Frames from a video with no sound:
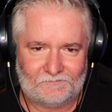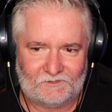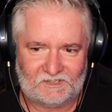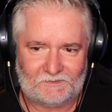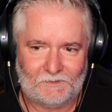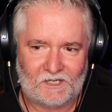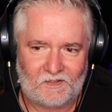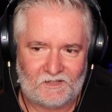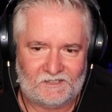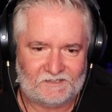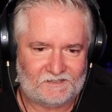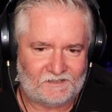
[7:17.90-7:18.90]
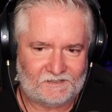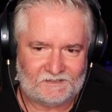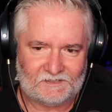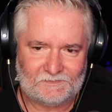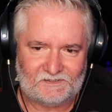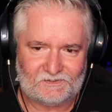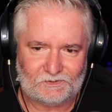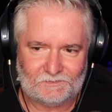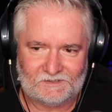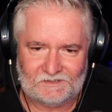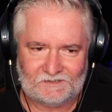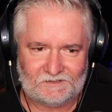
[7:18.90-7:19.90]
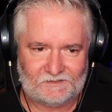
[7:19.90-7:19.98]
You're smarter than this, Ellie. Don't be stupid.